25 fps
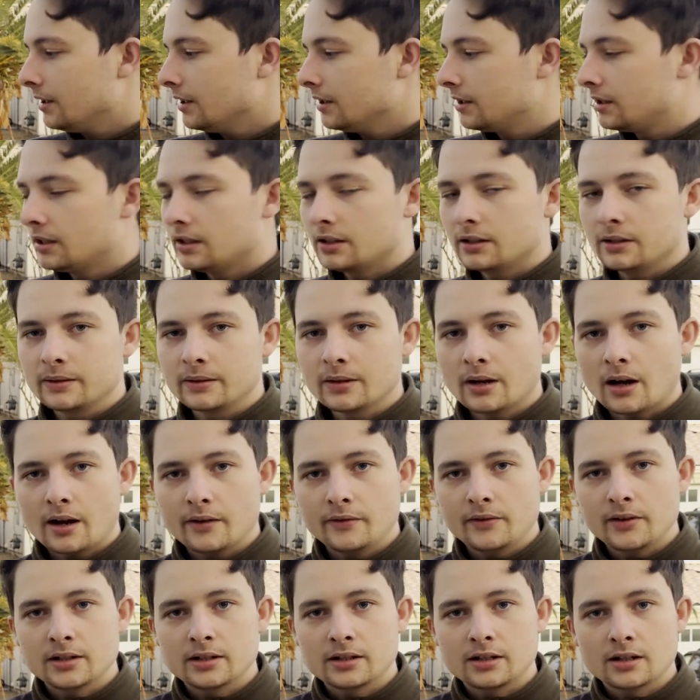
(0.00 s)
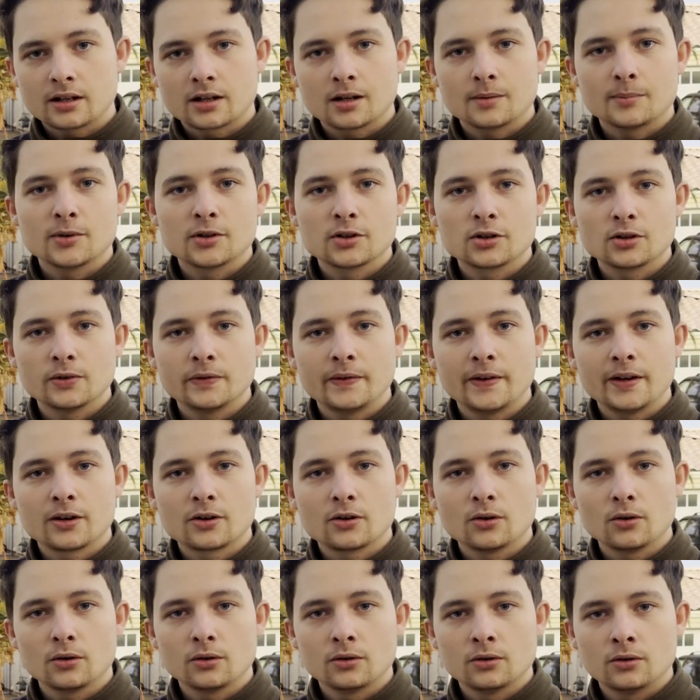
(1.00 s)
This is obviously a commercial
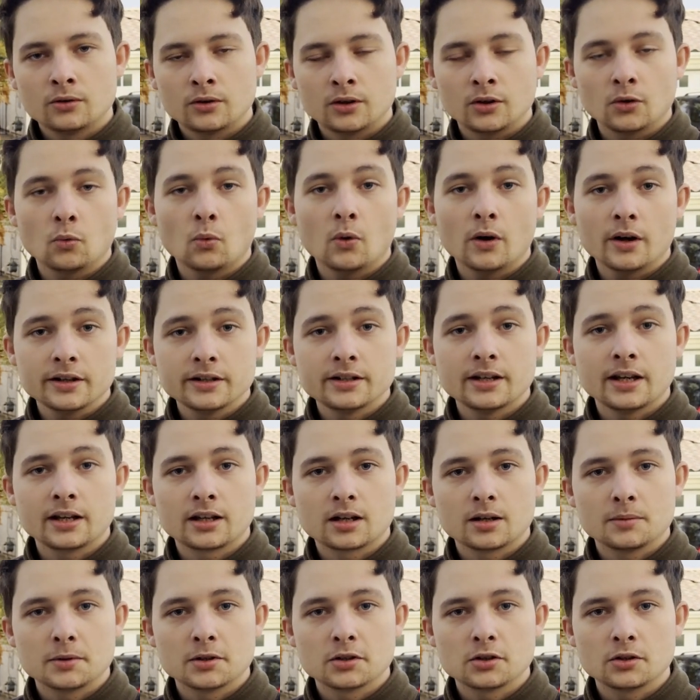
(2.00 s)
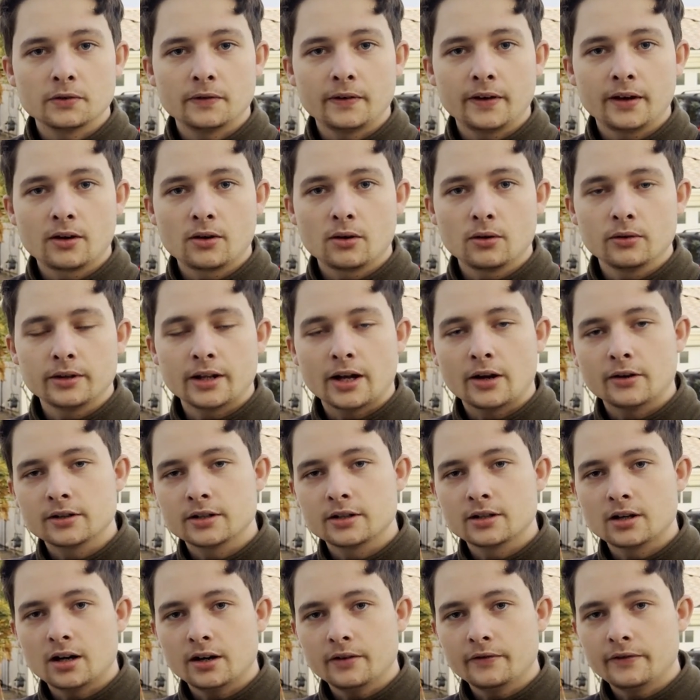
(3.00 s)
vehicle, or was a commercial vehicle. Now
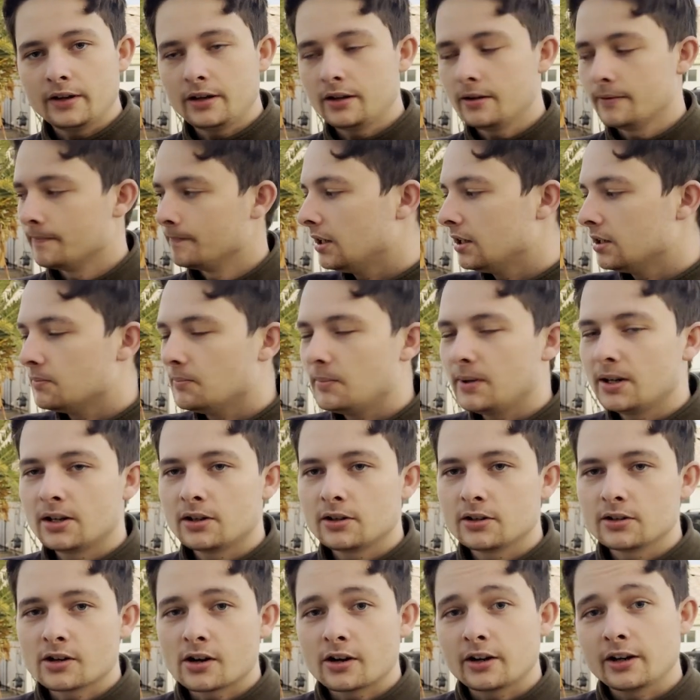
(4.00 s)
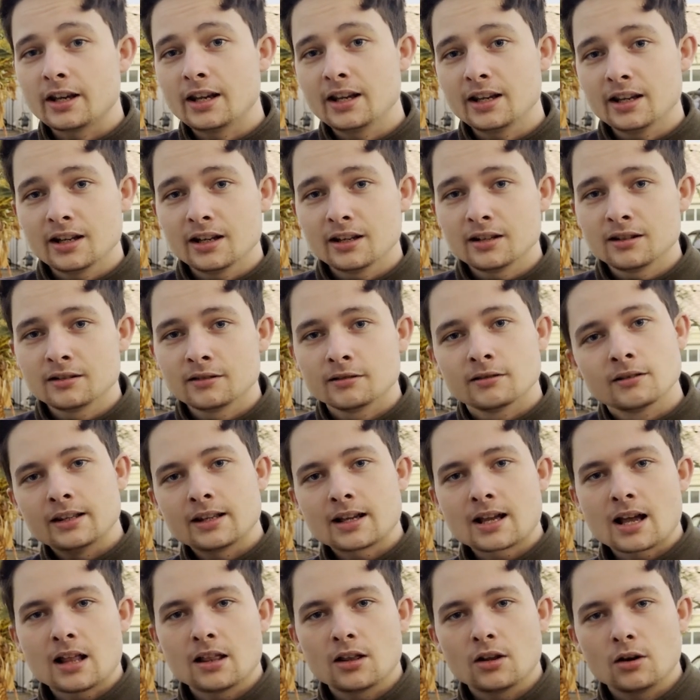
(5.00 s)
it's an RV. These mirrors are heated.
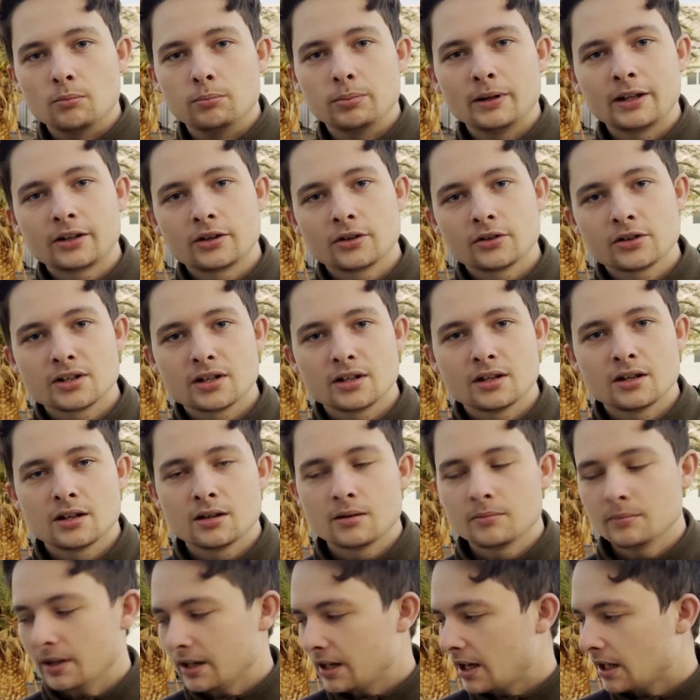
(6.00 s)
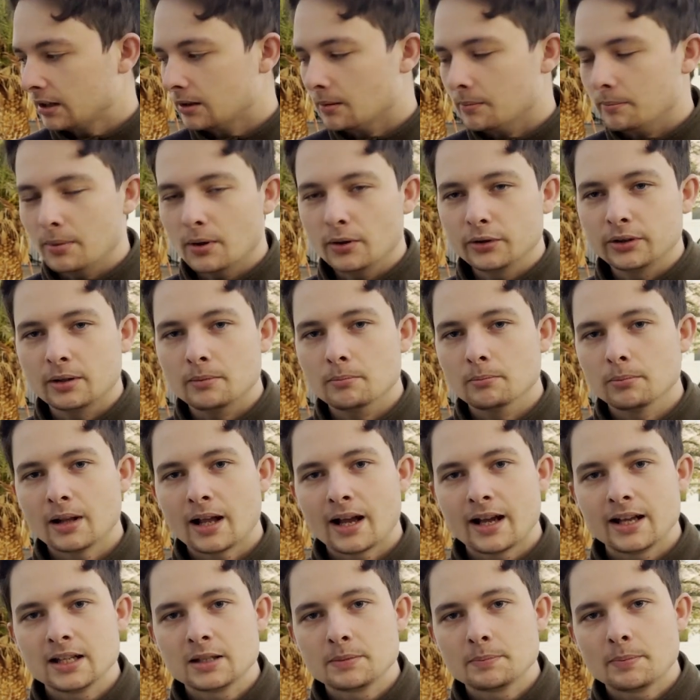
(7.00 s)
They got little blinkers in them. They got the built-in
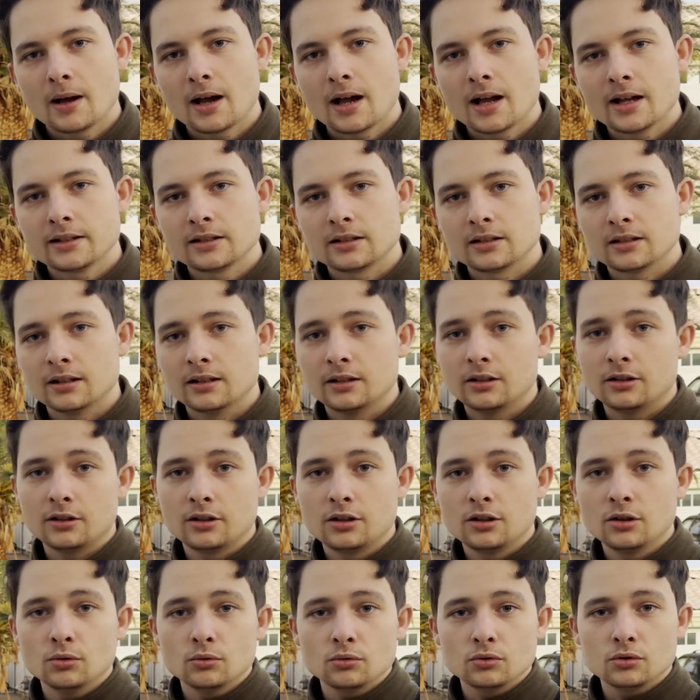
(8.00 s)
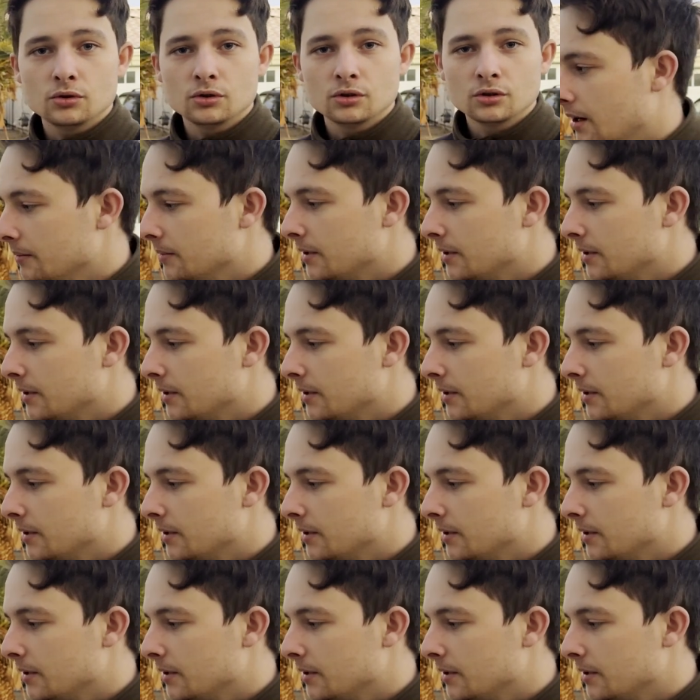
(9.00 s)
blind spots, and they're huge.